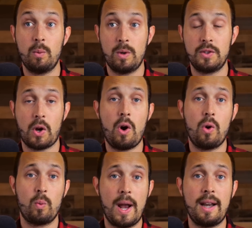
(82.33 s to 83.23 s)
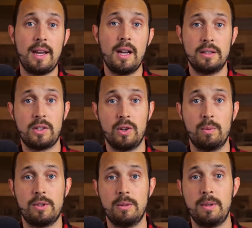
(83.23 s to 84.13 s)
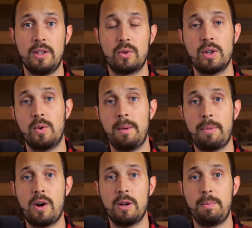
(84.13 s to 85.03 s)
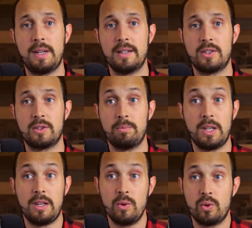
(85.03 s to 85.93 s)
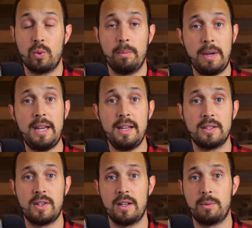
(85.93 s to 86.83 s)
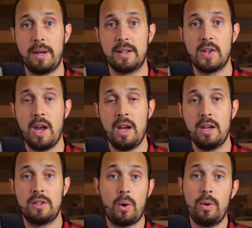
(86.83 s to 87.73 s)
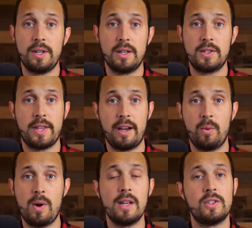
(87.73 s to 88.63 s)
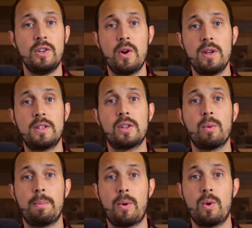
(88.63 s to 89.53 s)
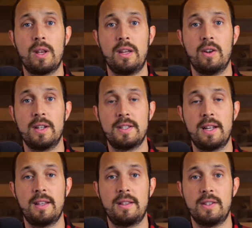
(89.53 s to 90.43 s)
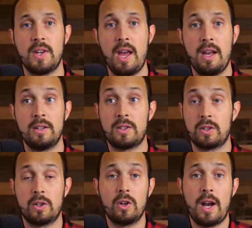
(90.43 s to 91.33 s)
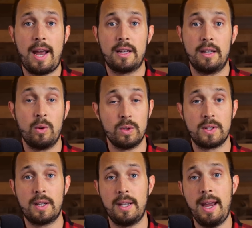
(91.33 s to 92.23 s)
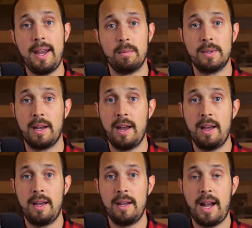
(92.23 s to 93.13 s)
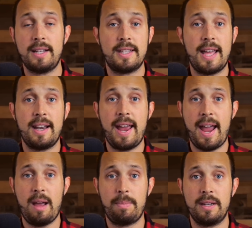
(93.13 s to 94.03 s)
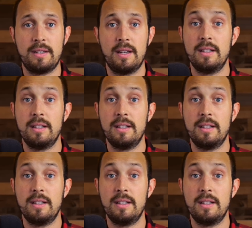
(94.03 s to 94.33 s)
it was already assumed to be true, in part because the usual media suspects told us that it was. Notice the reporting here. It's not that this slur heckling was claimed it's that it happened